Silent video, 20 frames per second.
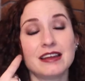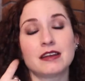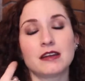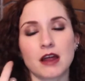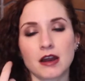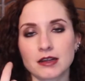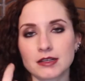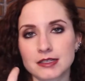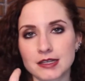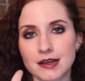
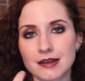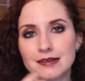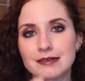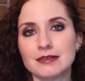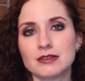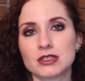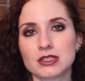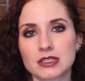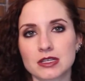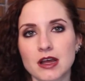Not a
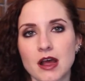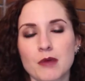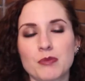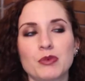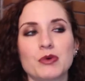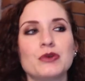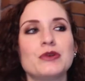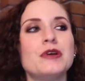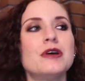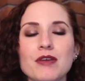ton, just a
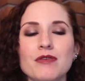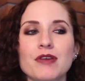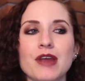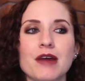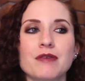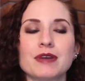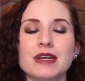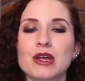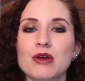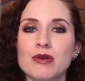couple. If you
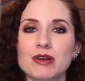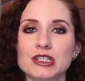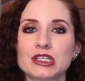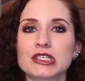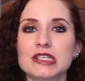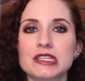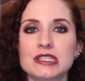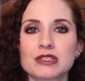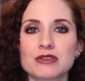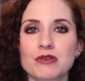have any
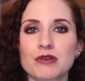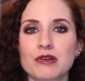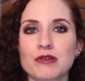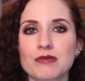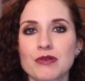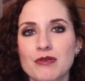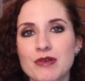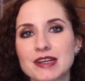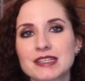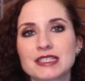questions or
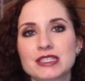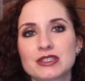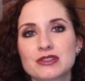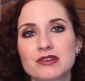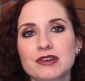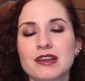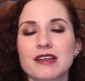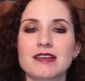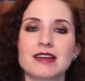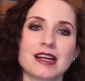requests
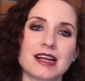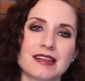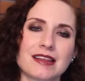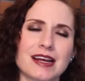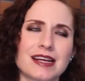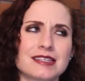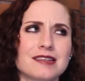or anything like that.